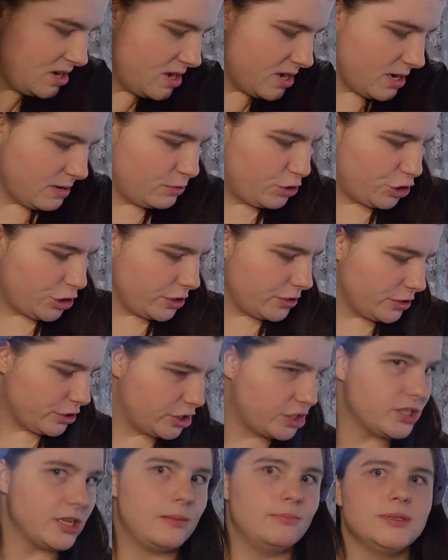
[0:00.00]
I'm sure
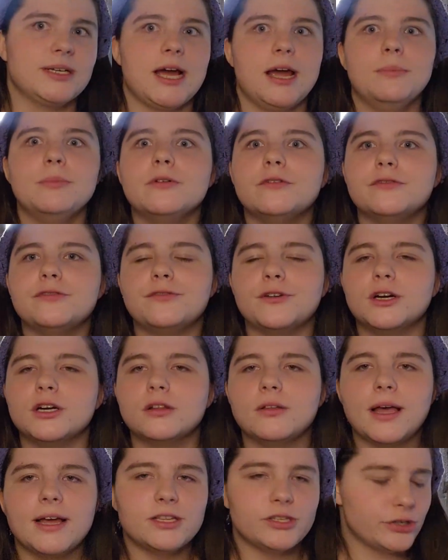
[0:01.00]
there's some type of
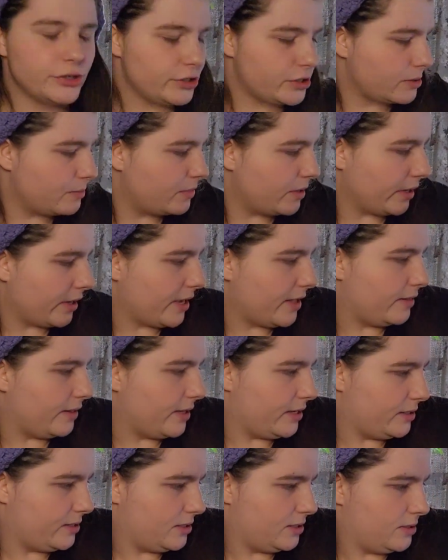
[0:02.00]
fertilizer or something in
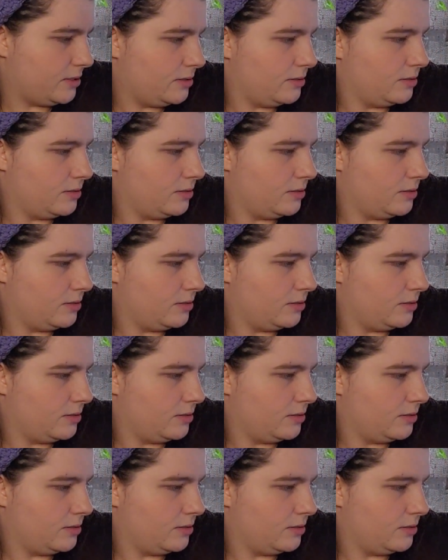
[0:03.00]
this.